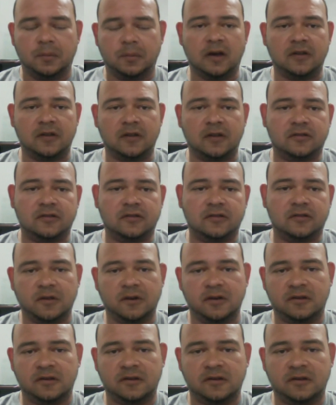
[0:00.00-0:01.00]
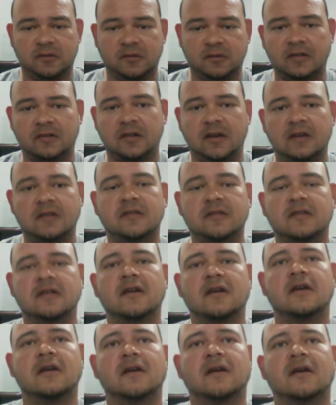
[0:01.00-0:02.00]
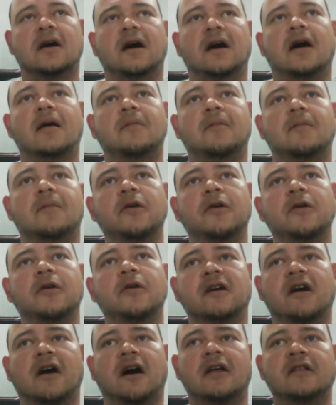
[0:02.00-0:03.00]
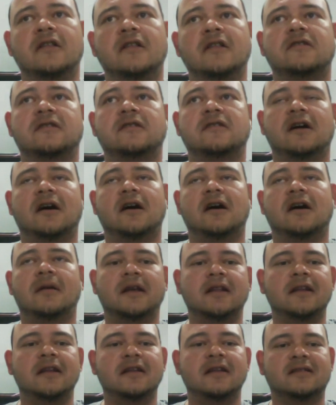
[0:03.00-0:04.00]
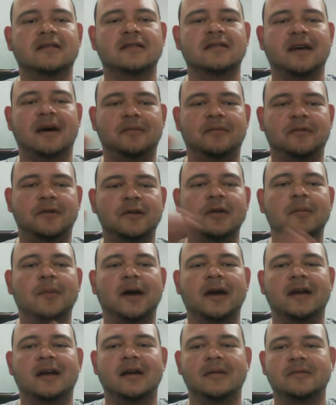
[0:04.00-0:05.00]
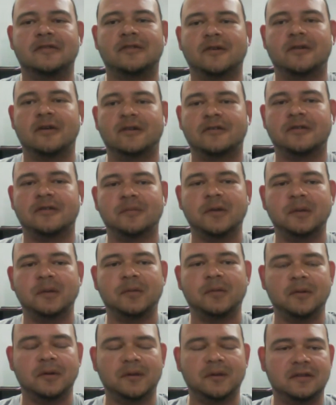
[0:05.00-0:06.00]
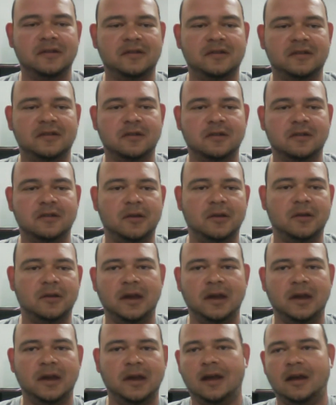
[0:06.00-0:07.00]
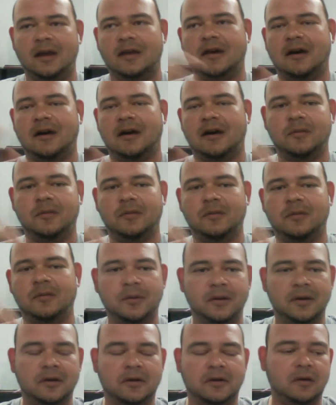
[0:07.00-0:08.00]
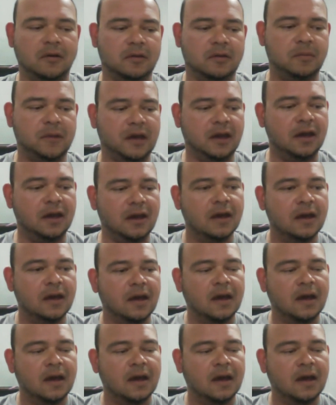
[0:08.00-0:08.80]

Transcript: brushed versus brushless. Pros and cons. And this is up for debate. I'm sure some people would disagree with me, like other people will agree with me.